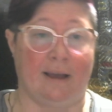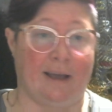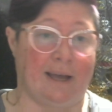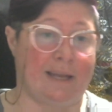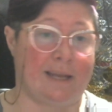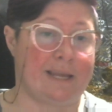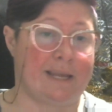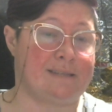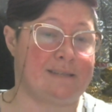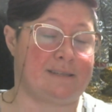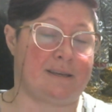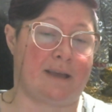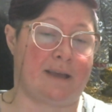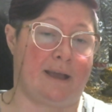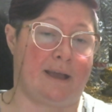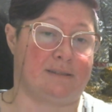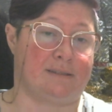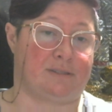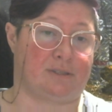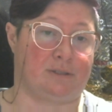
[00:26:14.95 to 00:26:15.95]
An easy
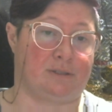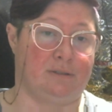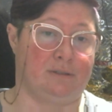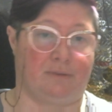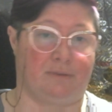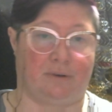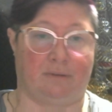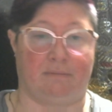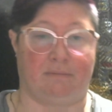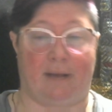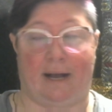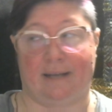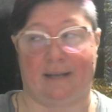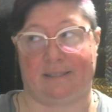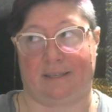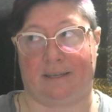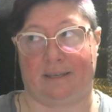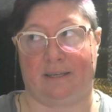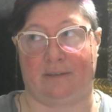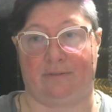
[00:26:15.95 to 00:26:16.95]
answer for
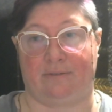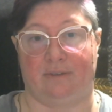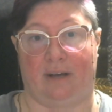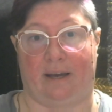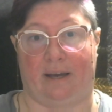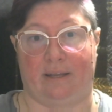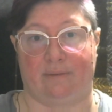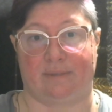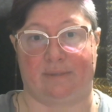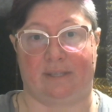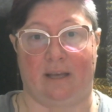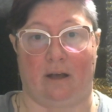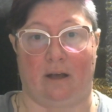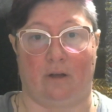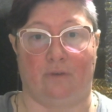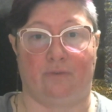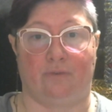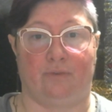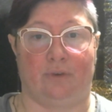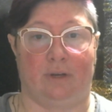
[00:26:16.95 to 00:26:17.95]
Isaac, if not
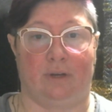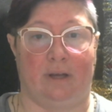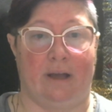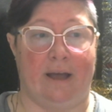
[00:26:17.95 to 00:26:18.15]
himself,